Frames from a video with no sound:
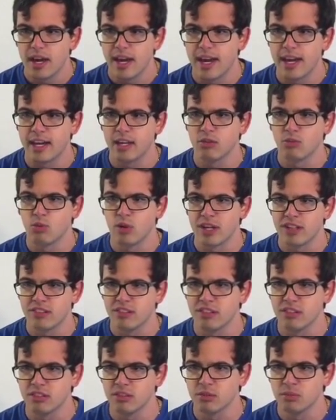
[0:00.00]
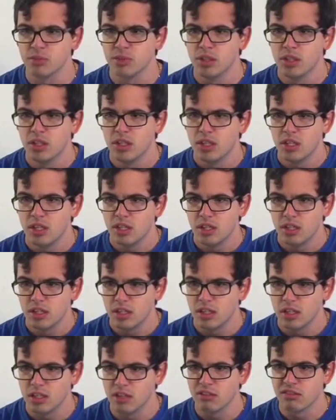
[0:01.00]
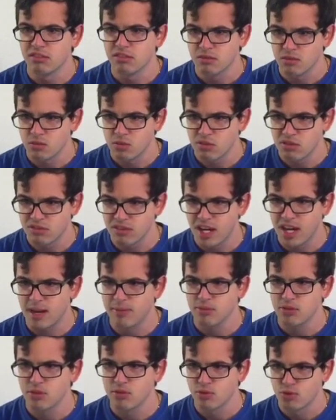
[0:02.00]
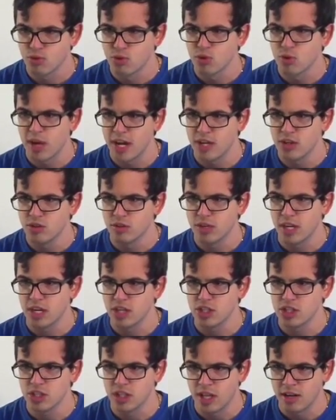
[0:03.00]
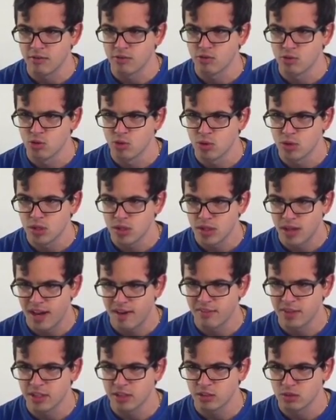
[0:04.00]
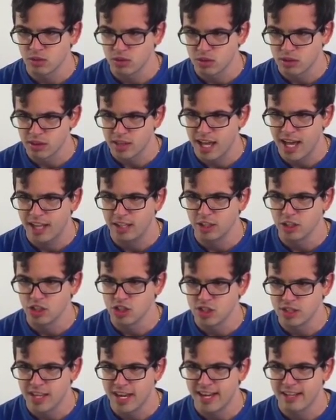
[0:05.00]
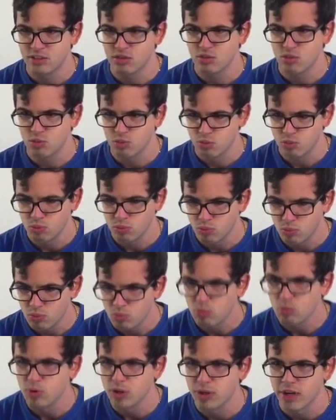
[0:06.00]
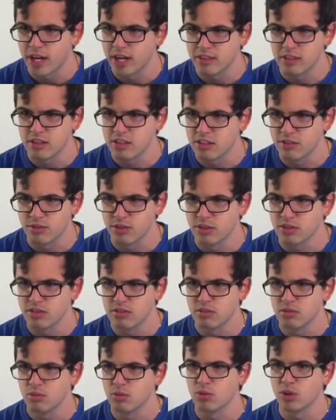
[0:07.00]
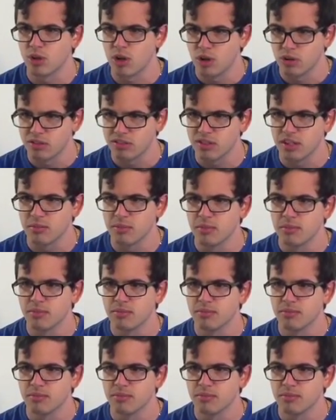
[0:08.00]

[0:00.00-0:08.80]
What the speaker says: And racism is stopped through education and through having knowledge that we are not the different. We're all the same.